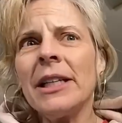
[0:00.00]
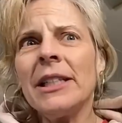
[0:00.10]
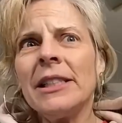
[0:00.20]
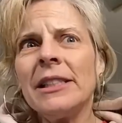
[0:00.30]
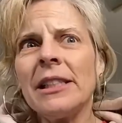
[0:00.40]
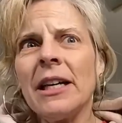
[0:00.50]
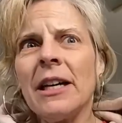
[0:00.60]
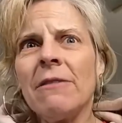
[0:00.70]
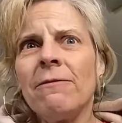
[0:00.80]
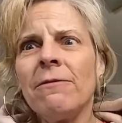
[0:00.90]
is
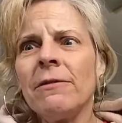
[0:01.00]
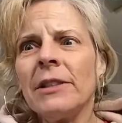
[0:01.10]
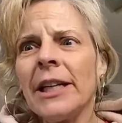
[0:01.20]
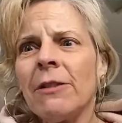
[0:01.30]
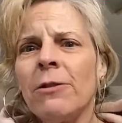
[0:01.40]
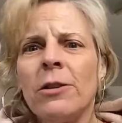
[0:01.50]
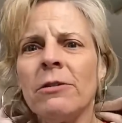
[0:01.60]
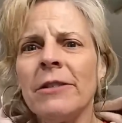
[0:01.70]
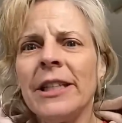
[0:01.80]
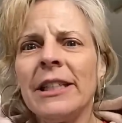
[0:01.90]
like
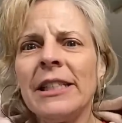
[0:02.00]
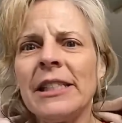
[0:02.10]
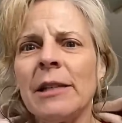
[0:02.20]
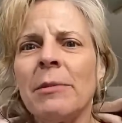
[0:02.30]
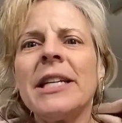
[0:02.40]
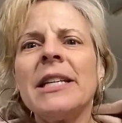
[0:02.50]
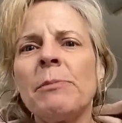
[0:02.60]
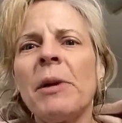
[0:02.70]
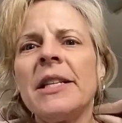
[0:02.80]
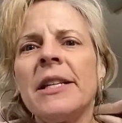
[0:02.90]
photorealistic, but he
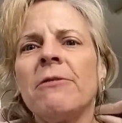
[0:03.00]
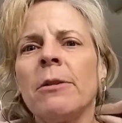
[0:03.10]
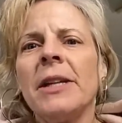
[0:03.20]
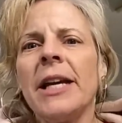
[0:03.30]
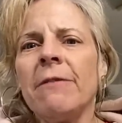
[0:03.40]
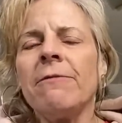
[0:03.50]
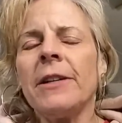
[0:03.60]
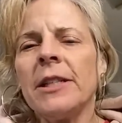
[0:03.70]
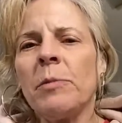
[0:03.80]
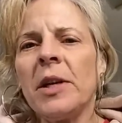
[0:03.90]
is painting from life.
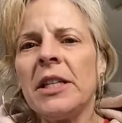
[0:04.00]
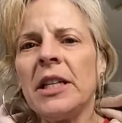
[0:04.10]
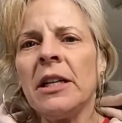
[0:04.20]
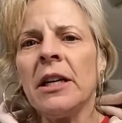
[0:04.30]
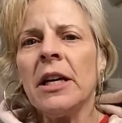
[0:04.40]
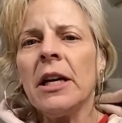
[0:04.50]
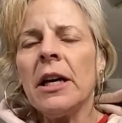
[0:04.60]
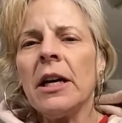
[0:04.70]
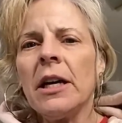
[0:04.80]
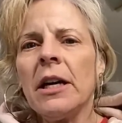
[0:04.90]
He is painting
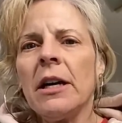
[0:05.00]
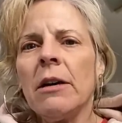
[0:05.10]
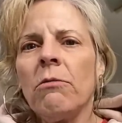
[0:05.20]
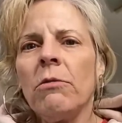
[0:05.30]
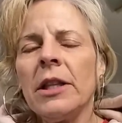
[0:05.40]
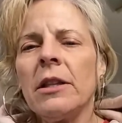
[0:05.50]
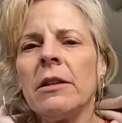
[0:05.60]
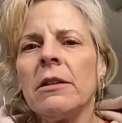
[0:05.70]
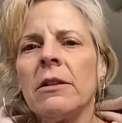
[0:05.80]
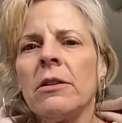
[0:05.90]
with
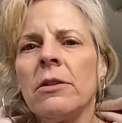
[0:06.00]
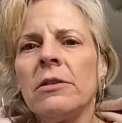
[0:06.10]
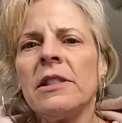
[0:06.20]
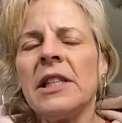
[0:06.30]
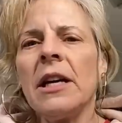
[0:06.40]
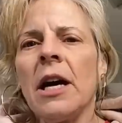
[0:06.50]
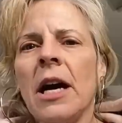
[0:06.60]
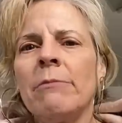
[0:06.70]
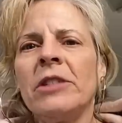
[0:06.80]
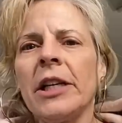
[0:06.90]
those
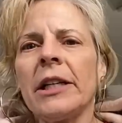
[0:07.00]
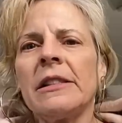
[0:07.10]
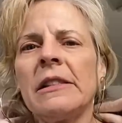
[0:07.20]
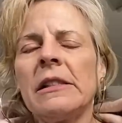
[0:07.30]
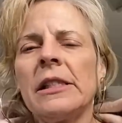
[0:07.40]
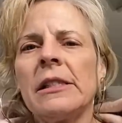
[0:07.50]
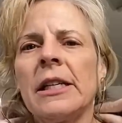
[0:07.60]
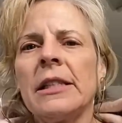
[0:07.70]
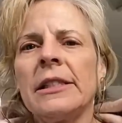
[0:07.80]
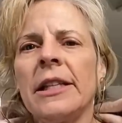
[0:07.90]
objects
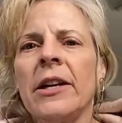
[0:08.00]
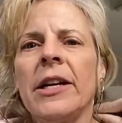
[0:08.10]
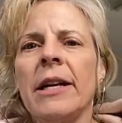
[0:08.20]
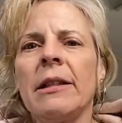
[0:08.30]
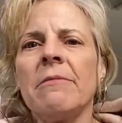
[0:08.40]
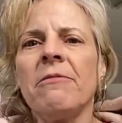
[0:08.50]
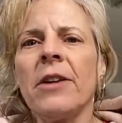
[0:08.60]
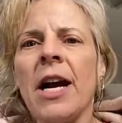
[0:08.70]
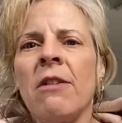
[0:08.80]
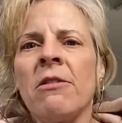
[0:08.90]
staring at them
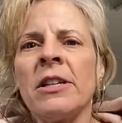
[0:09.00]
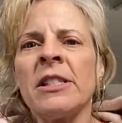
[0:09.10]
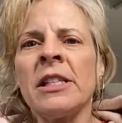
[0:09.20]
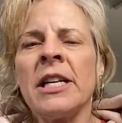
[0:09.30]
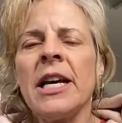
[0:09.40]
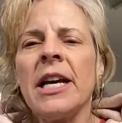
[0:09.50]
for hours.